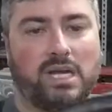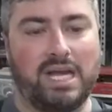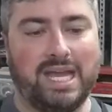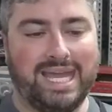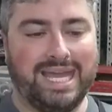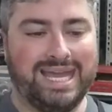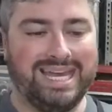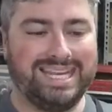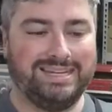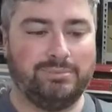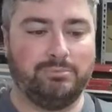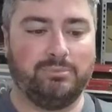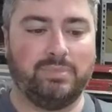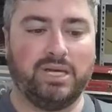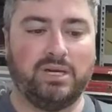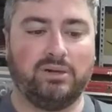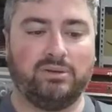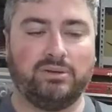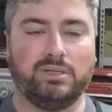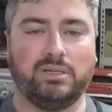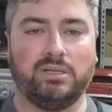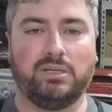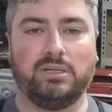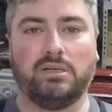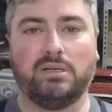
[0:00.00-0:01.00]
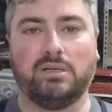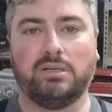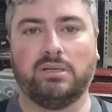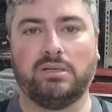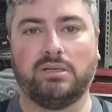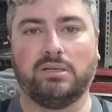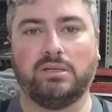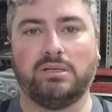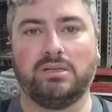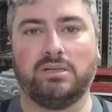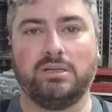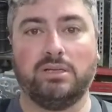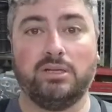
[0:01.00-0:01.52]
I had it mounted
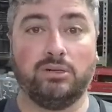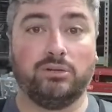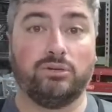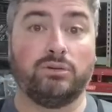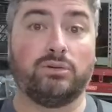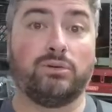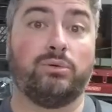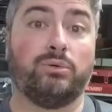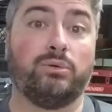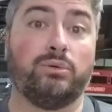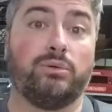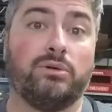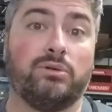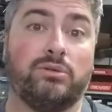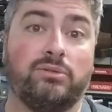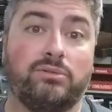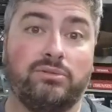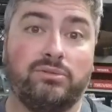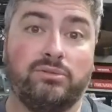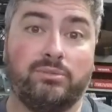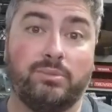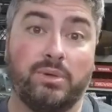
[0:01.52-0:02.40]
near the corner of